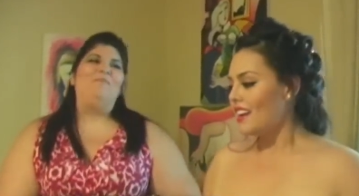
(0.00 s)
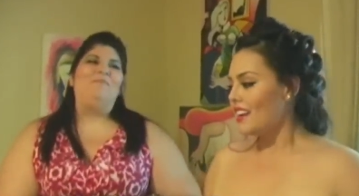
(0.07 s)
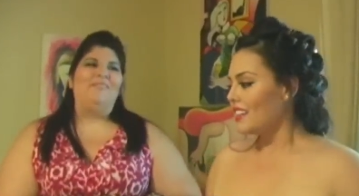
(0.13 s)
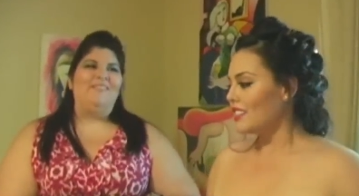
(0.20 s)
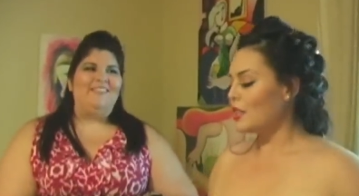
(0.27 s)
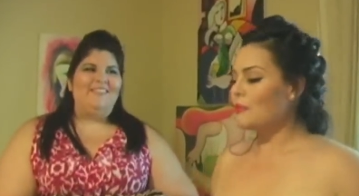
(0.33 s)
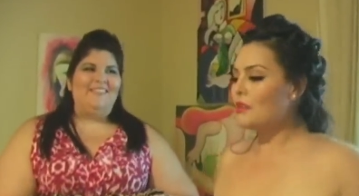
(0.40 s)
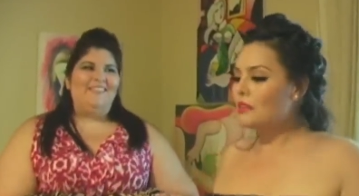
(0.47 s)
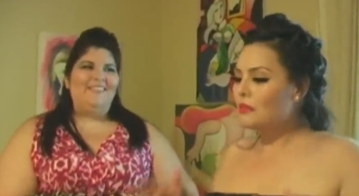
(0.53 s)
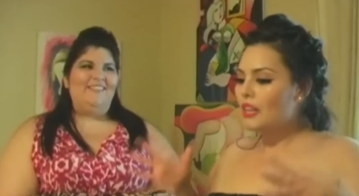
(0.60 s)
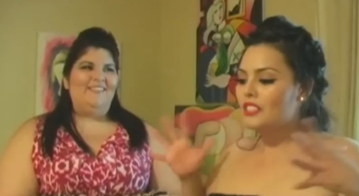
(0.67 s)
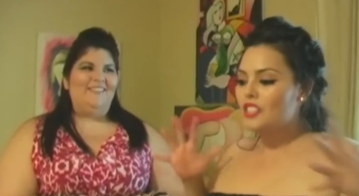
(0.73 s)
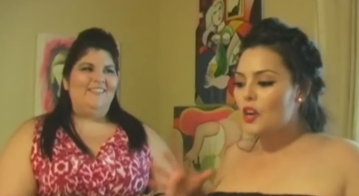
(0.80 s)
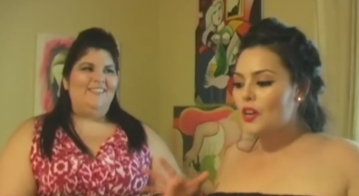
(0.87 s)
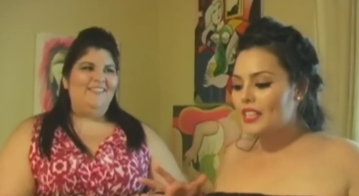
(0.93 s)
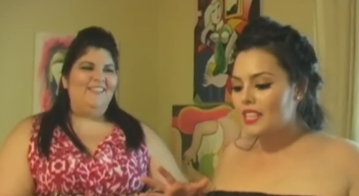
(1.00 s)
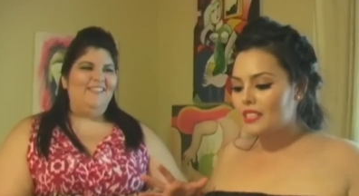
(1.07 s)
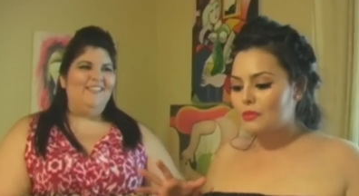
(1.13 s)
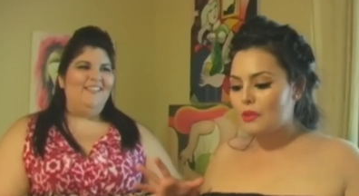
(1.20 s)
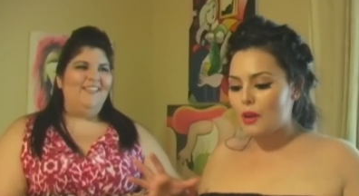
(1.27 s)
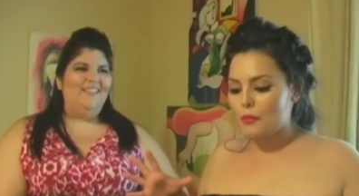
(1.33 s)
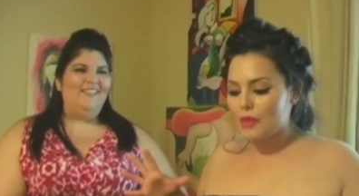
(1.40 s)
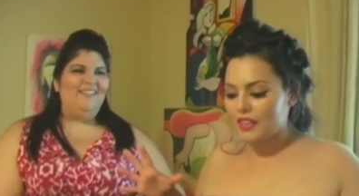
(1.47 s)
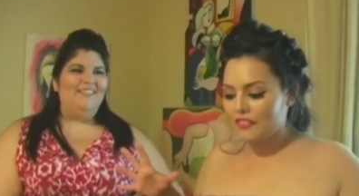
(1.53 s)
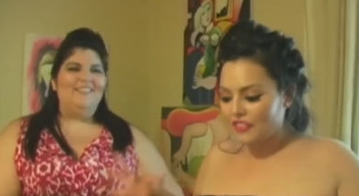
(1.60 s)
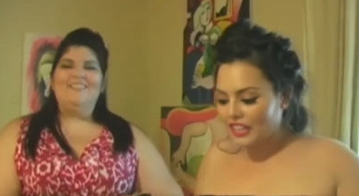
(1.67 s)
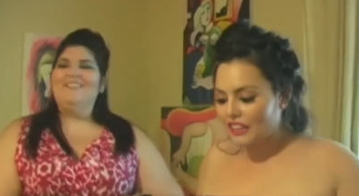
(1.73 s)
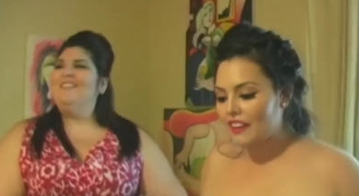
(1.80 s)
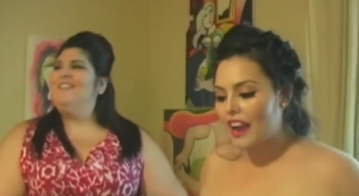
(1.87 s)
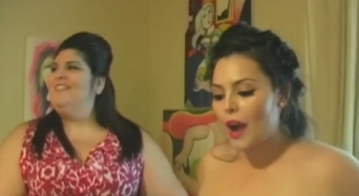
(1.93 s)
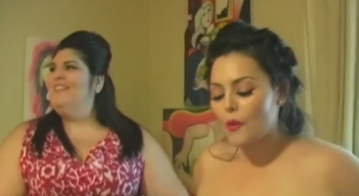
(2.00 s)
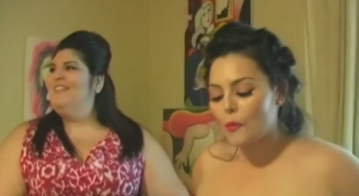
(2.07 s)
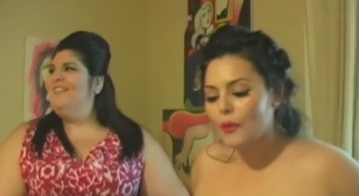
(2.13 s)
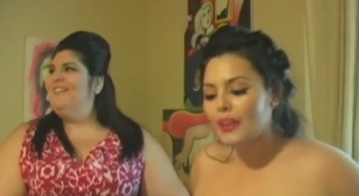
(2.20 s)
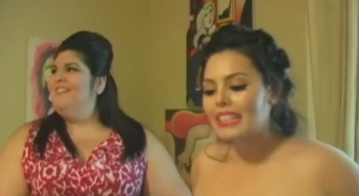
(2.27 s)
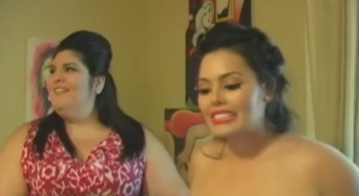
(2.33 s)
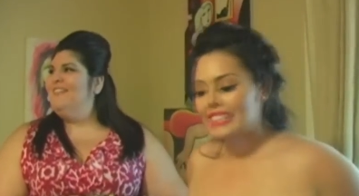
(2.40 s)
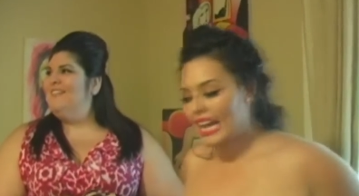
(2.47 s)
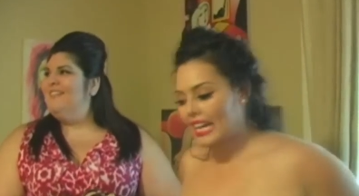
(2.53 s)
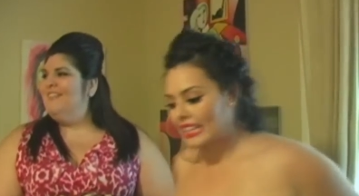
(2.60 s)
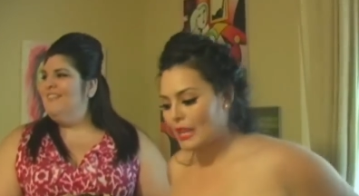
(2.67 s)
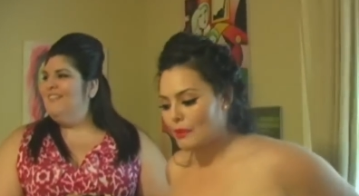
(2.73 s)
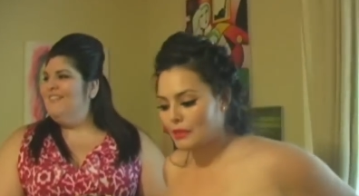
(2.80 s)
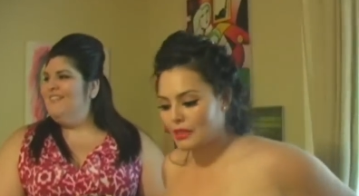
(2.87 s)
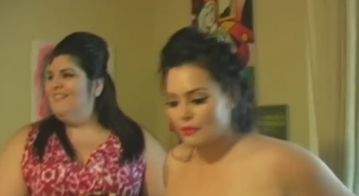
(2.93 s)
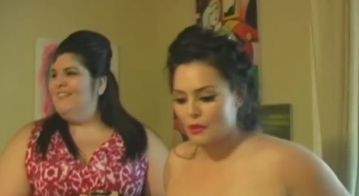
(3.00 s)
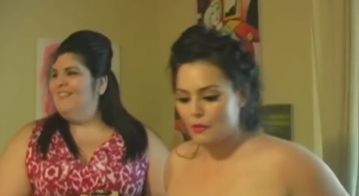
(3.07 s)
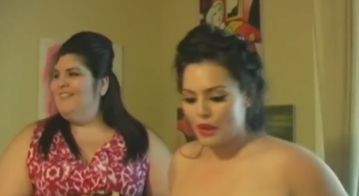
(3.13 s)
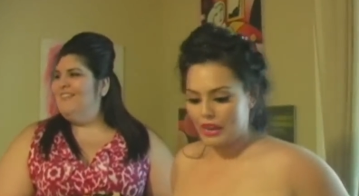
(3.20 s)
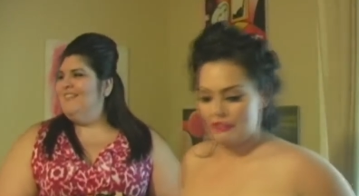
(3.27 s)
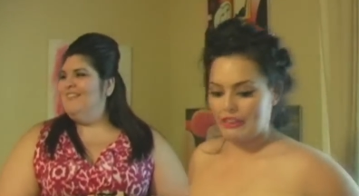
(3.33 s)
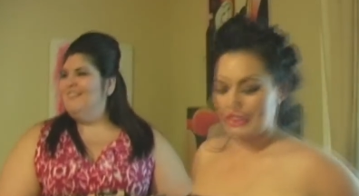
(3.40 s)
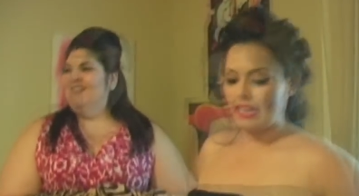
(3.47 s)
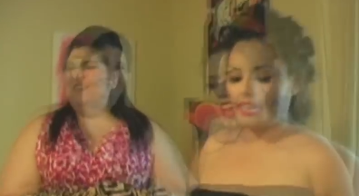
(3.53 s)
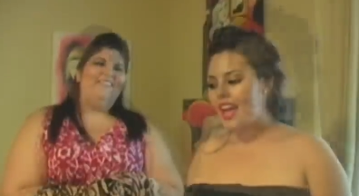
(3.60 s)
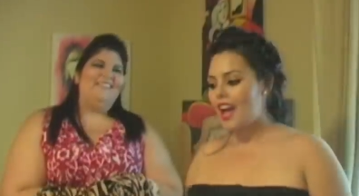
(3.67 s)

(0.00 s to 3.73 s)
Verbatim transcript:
Speaker 1: So meanwhile, join us while we figure out what exactly I'm going to be wearing.